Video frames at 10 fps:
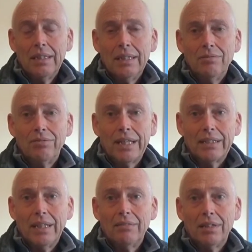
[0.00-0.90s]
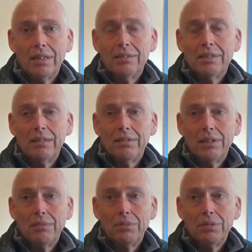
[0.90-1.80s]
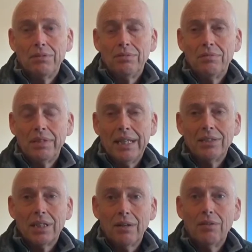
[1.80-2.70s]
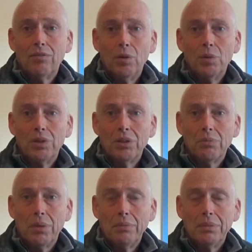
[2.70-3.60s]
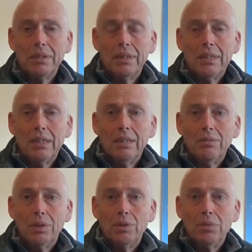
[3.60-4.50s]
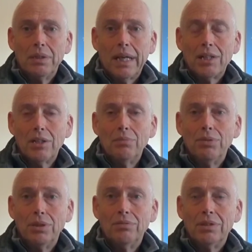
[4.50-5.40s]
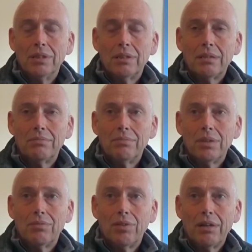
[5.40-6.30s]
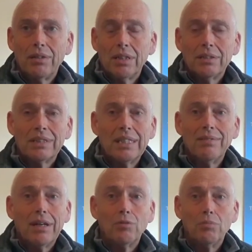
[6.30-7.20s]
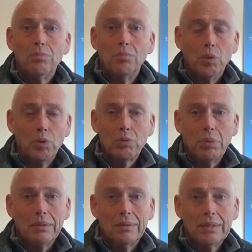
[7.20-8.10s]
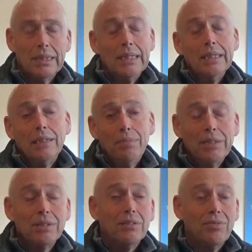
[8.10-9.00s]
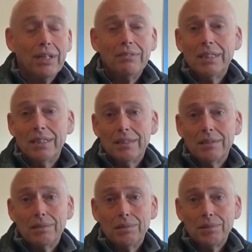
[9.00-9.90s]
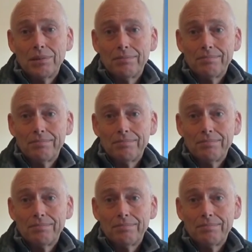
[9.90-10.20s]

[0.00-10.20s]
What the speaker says: In fact, there are a number of tests going forwards at the moment which would actually prove that the fire retardants give out more smoke. Depends on the fire retardant, of course.